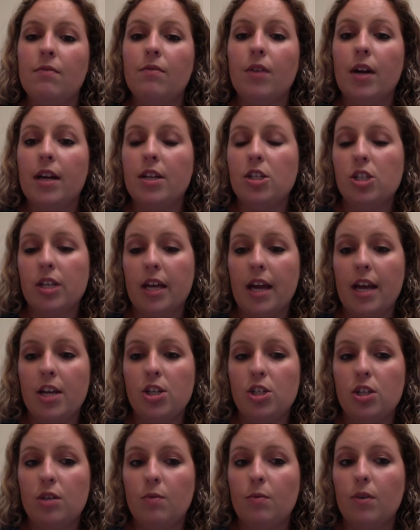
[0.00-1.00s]
for
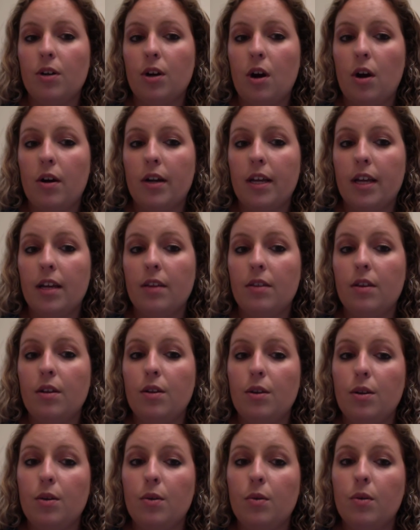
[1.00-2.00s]
education regarding the
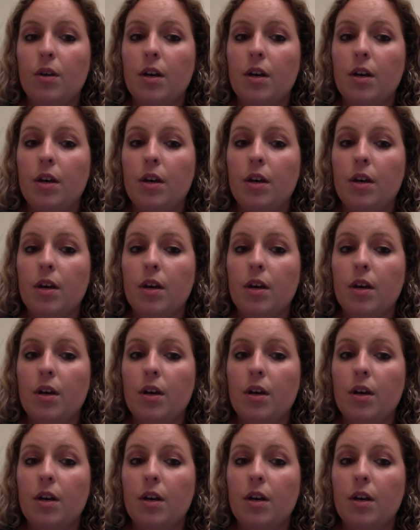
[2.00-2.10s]
new